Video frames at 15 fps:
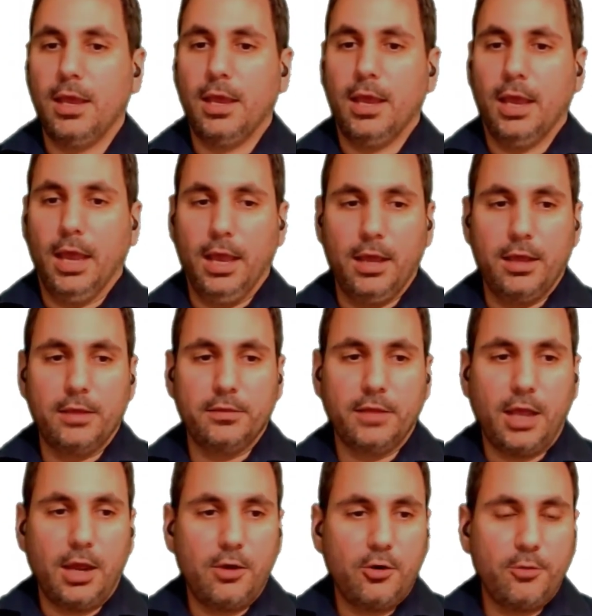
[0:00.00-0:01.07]
And
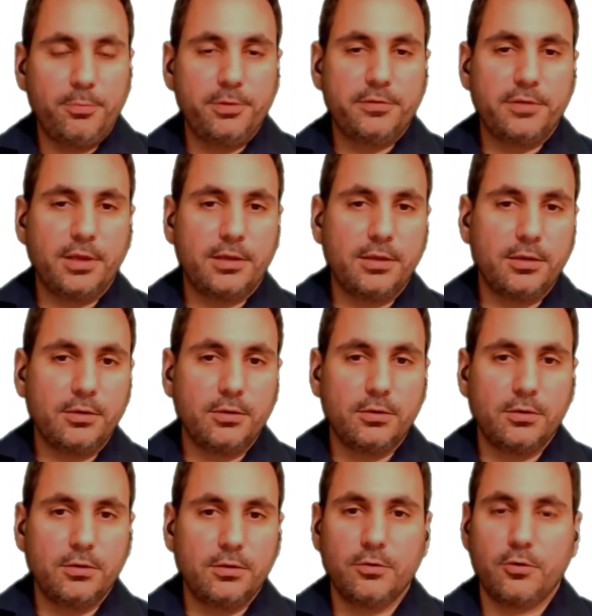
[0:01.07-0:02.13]
now I'll be taking
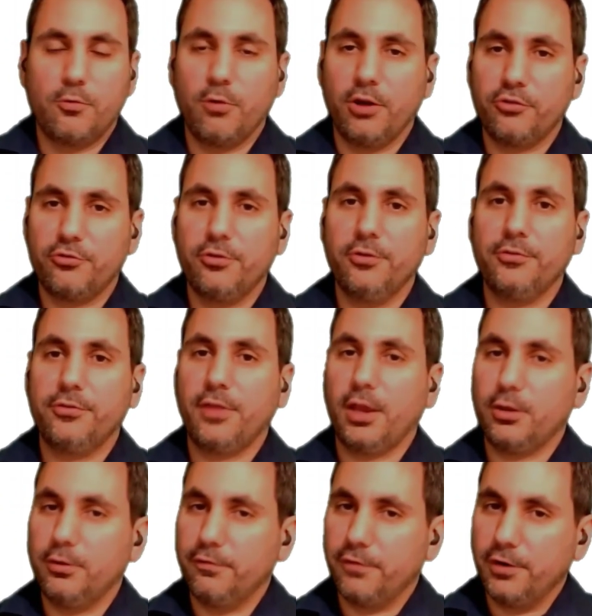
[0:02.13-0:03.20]
your questions. Thank
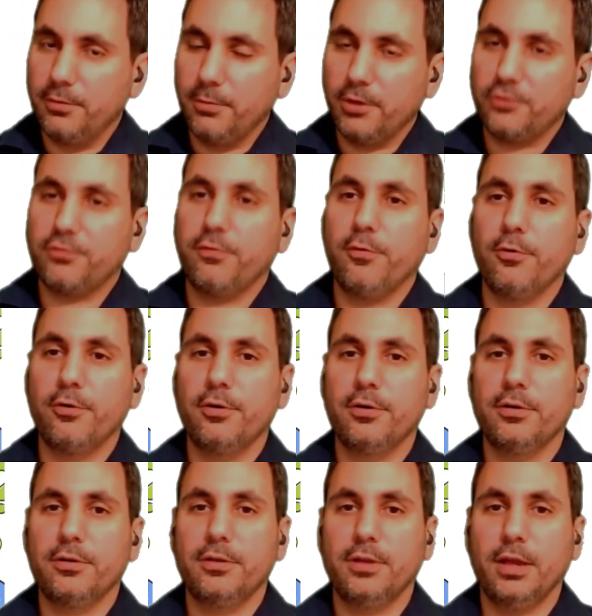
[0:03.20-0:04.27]
you very much
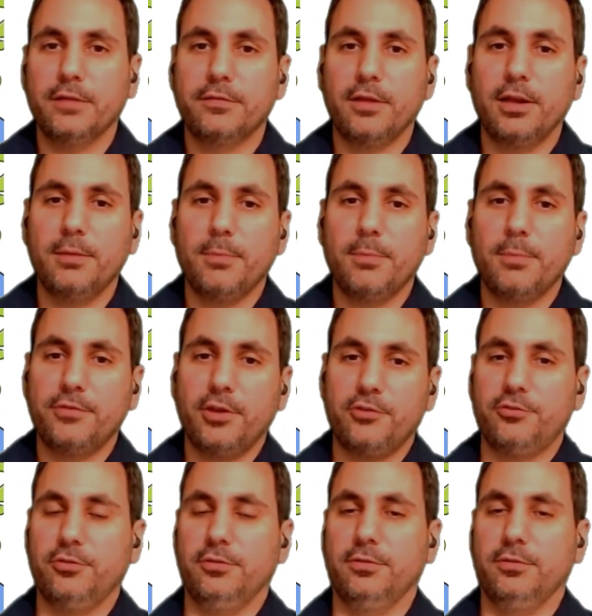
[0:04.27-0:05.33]
for attending my session.